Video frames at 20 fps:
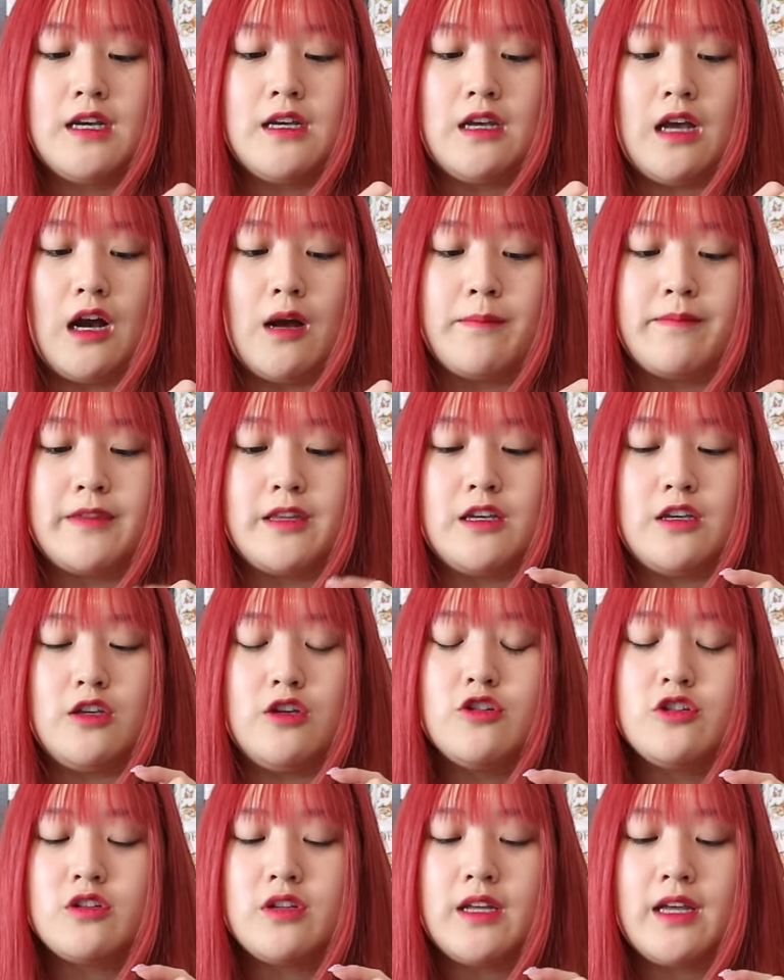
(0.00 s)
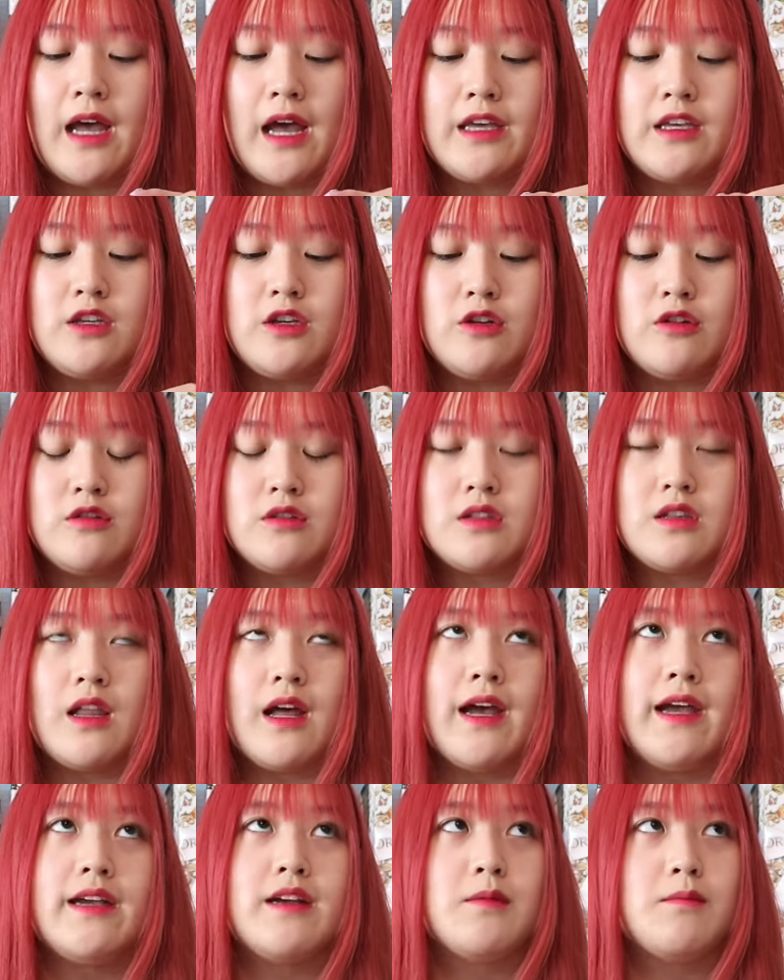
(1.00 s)
Um, usually I use
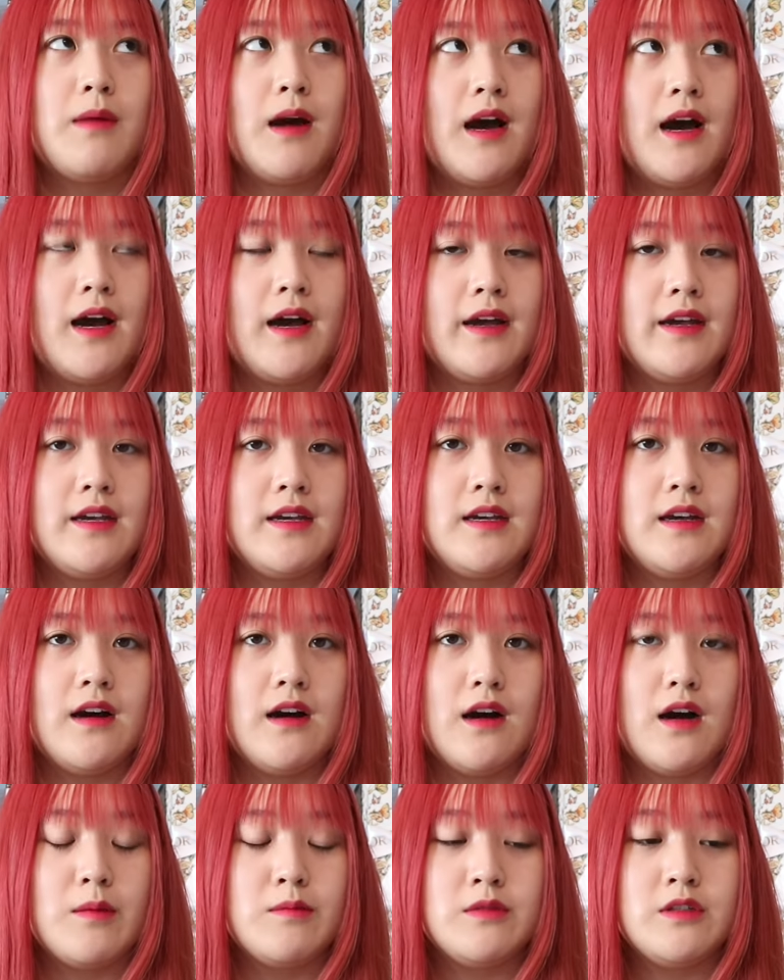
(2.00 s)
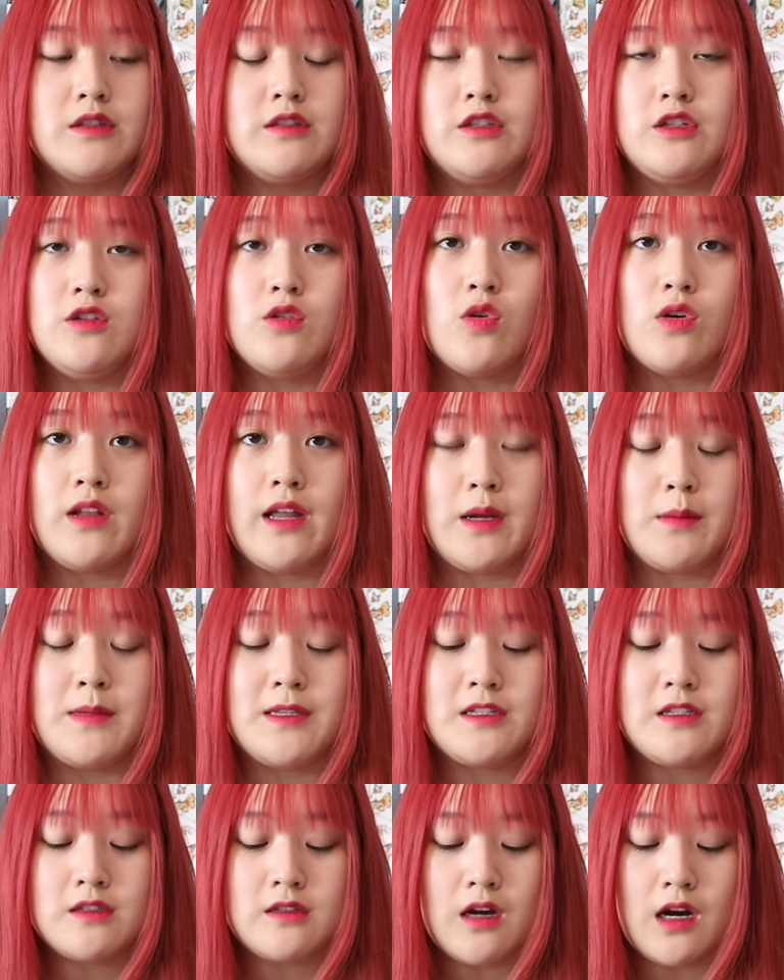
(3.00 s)
like my um, Dior like
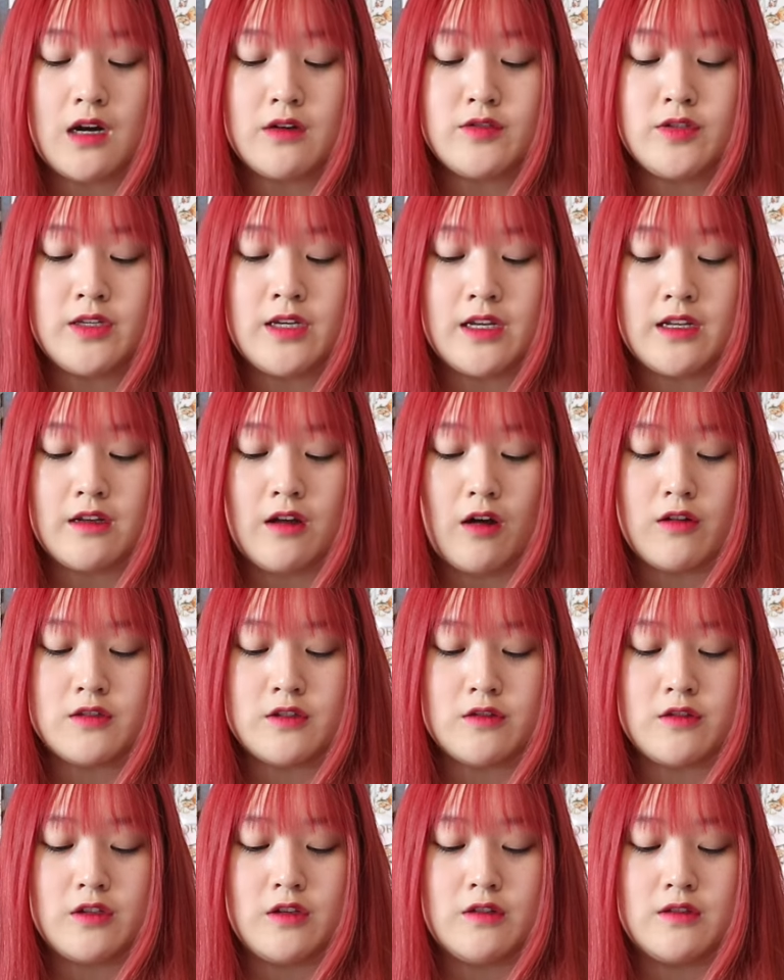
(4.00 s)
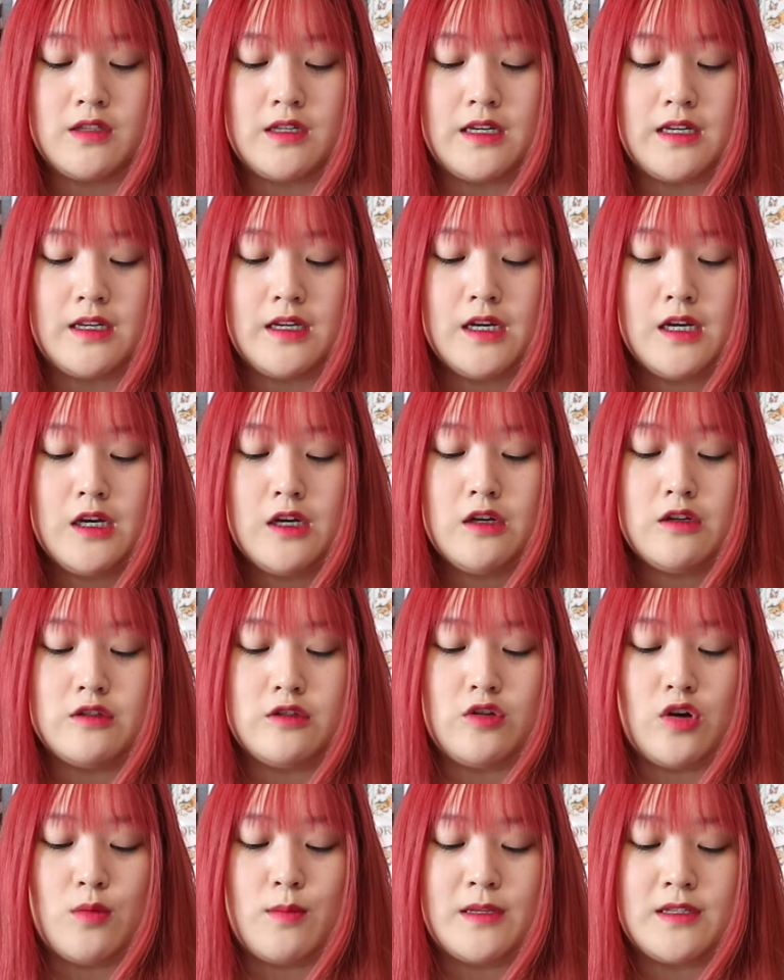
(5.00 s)
Mitzah scarves. You can also use the
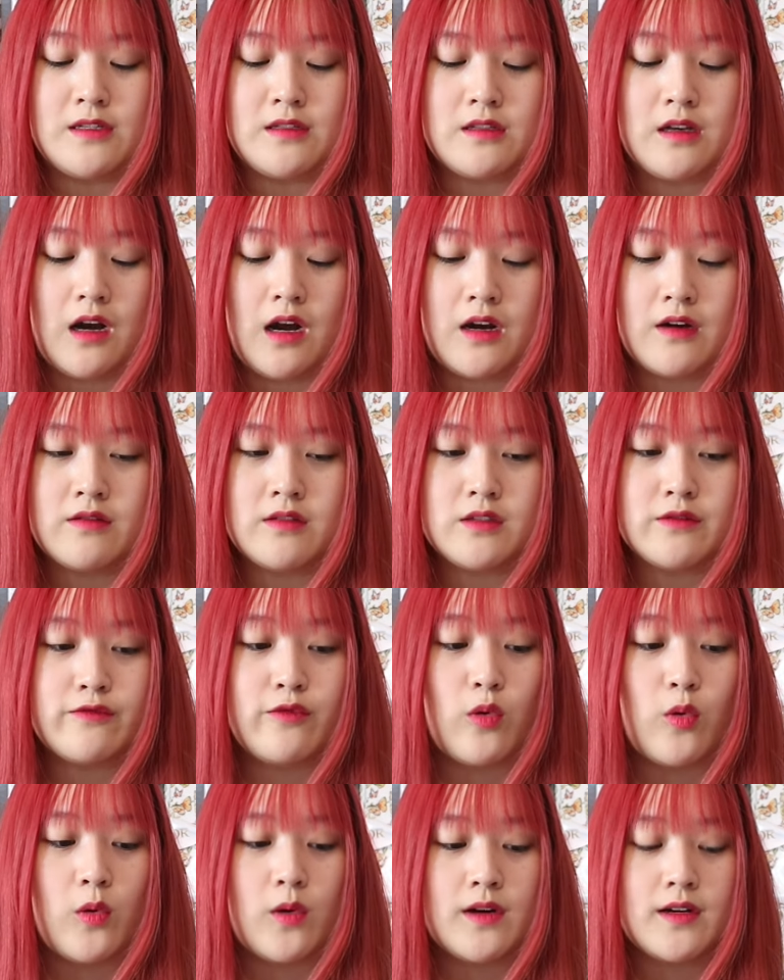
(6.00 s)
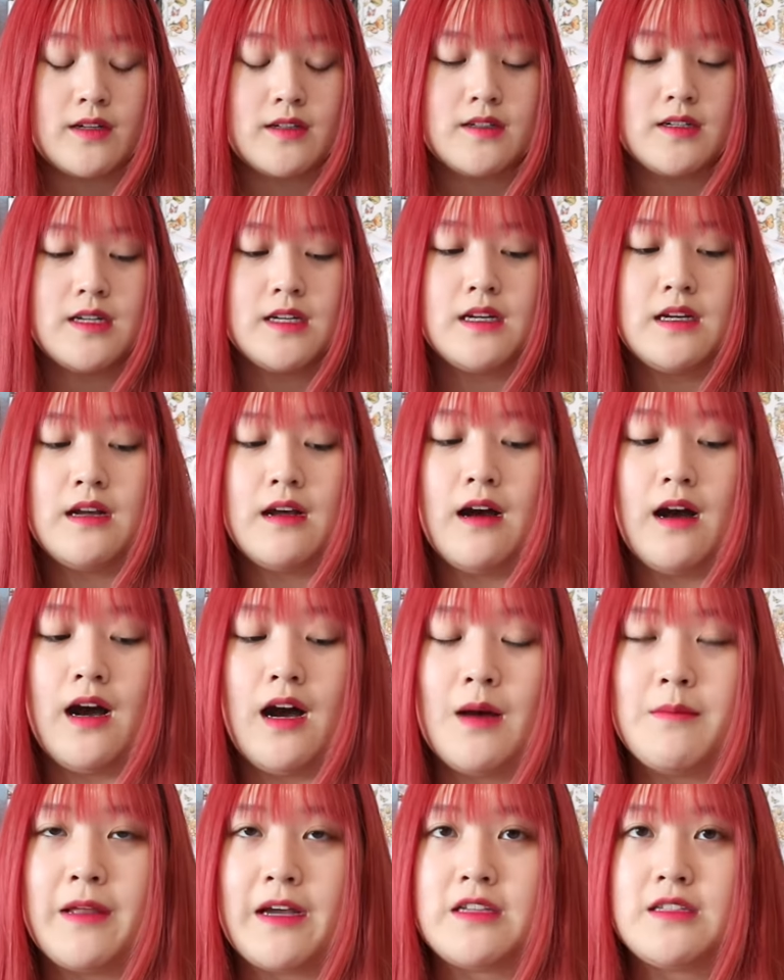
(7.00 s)
Dior Mitzah scarves for
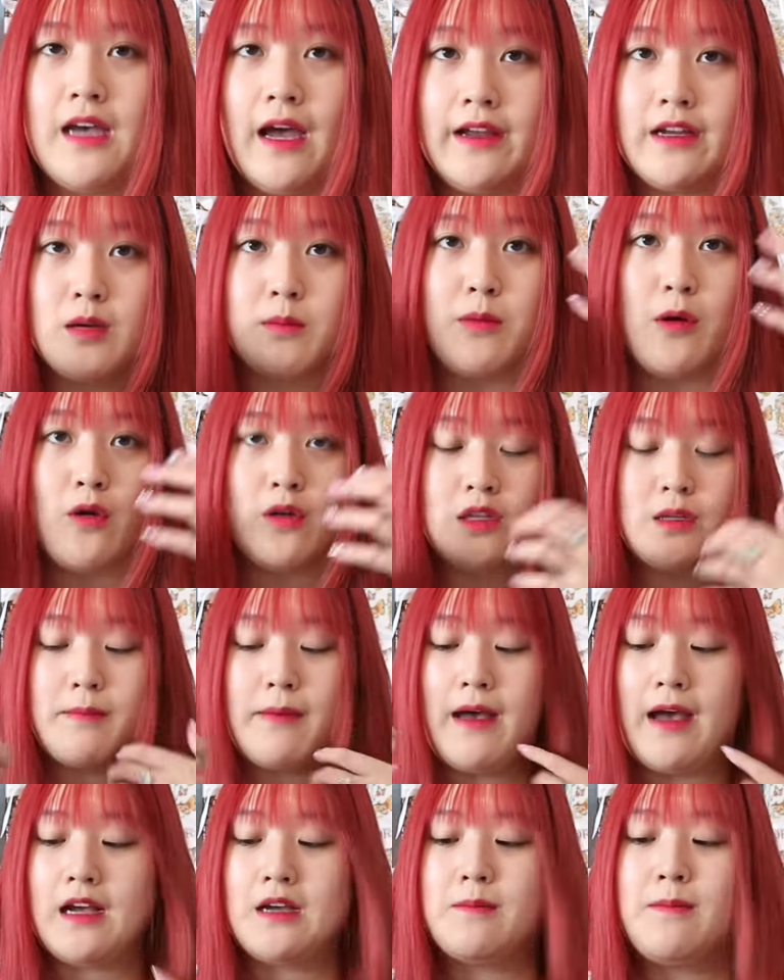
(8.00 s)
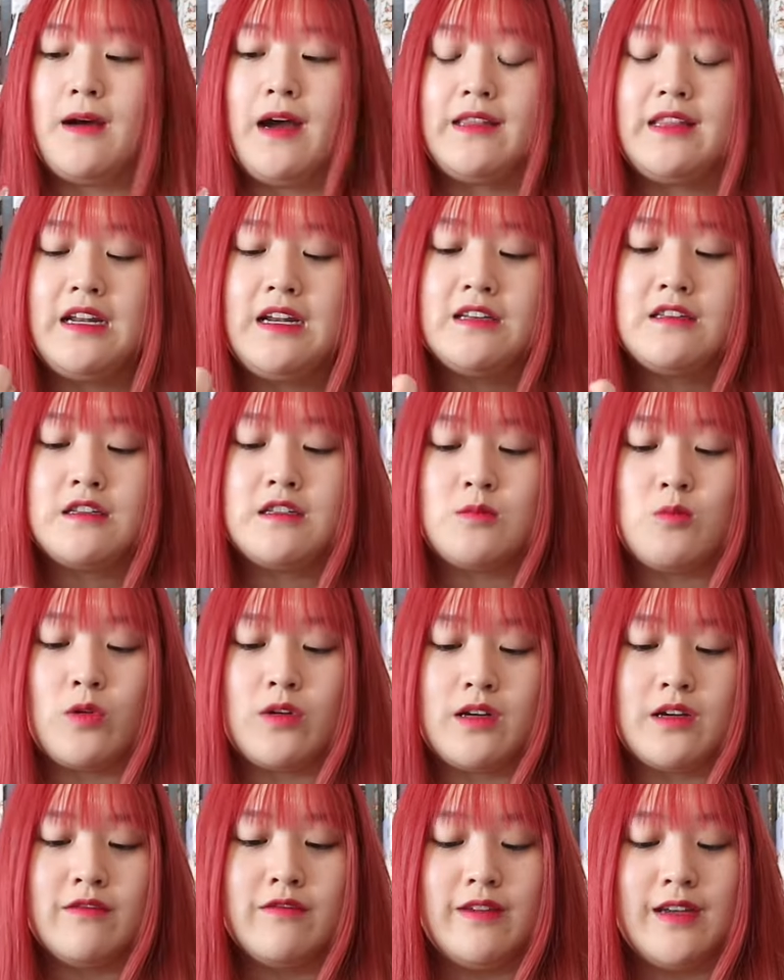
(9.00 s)
um, like tying a bow in the back. But I think this is more
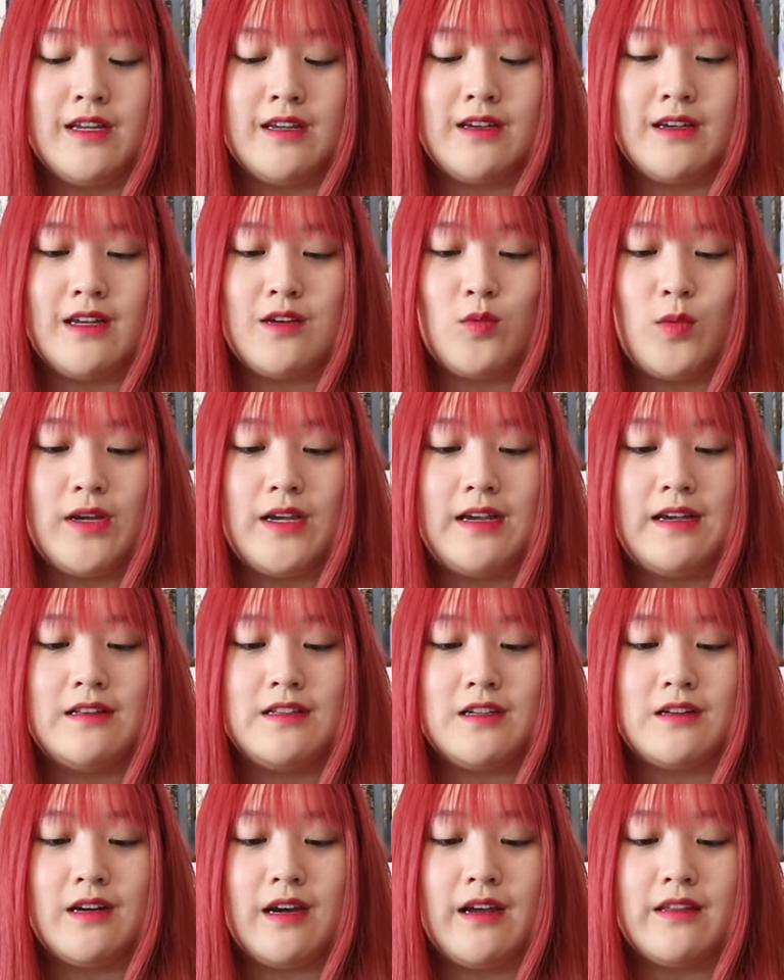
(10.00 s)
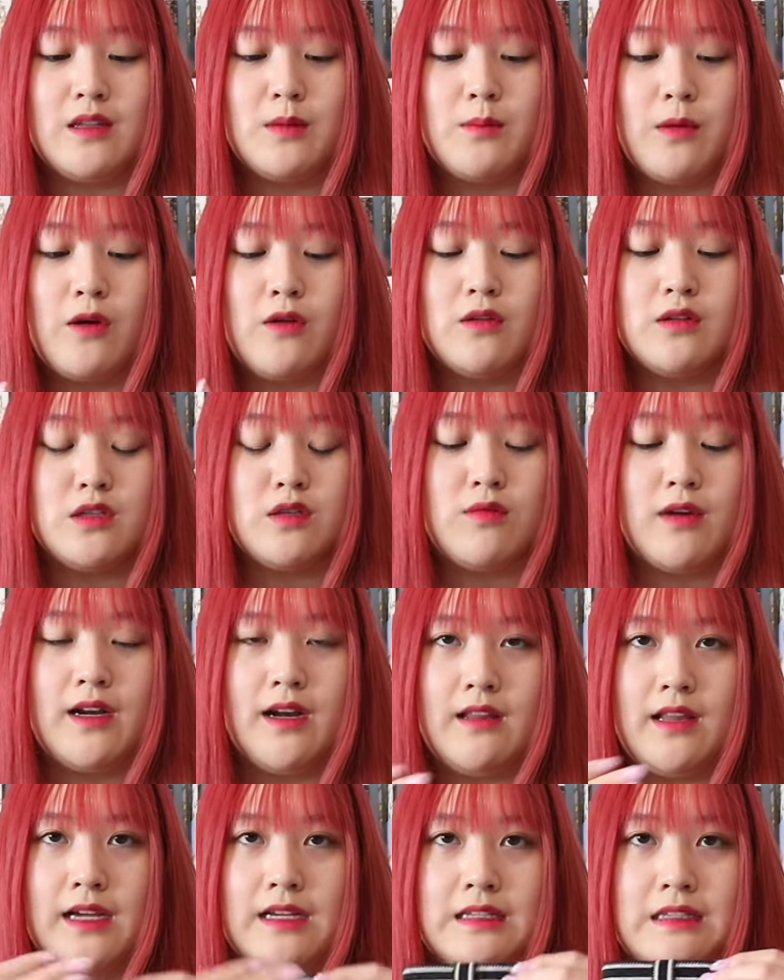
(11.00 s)
convenient and way easier and the bow is already
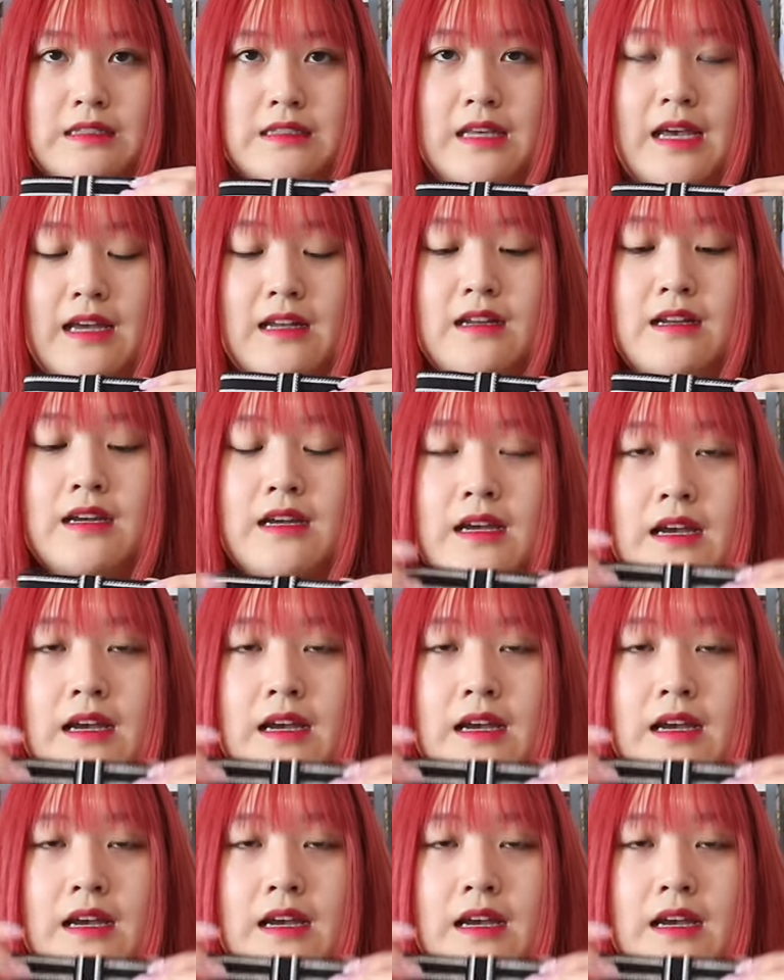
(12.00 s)
like set